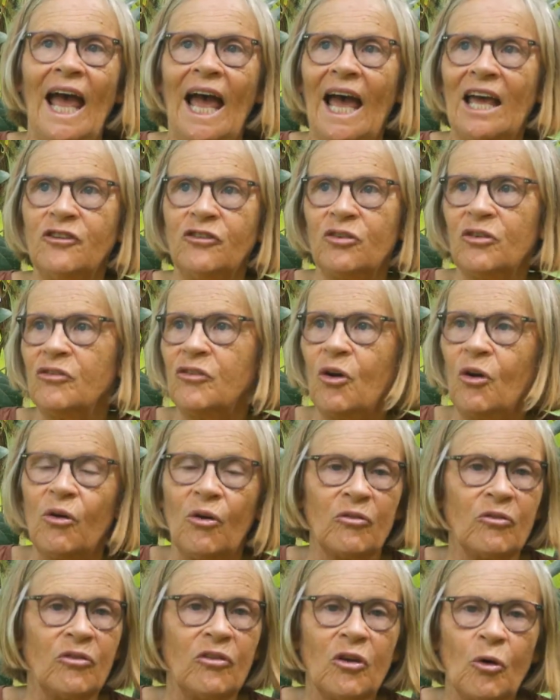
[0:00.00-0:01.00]
and to
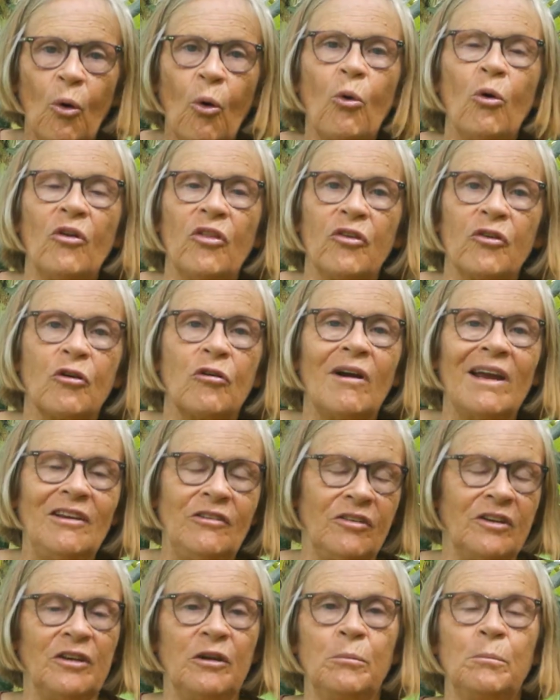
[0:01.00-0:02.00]
all the
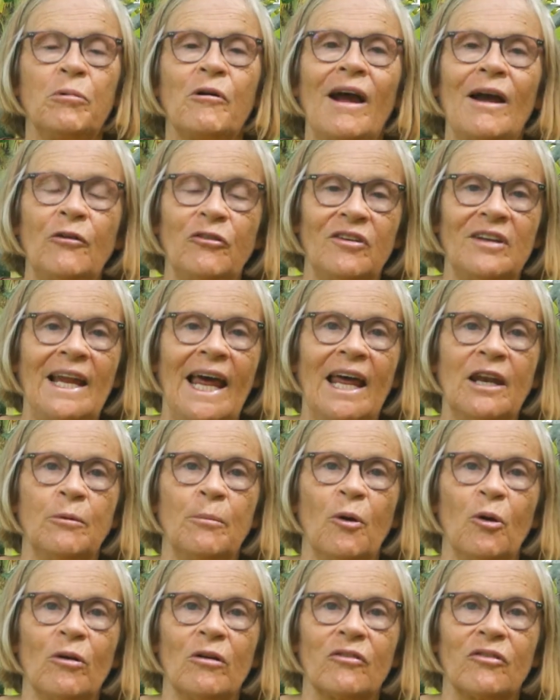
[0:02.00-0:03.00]
grazing and browsing
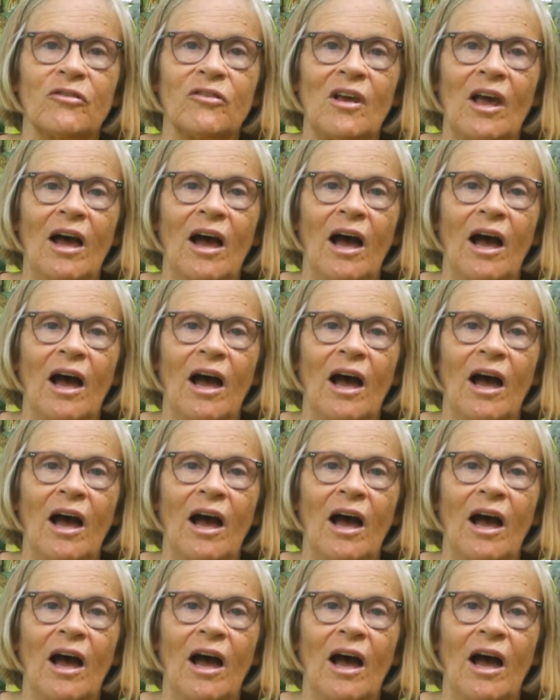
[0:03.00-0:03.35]
animals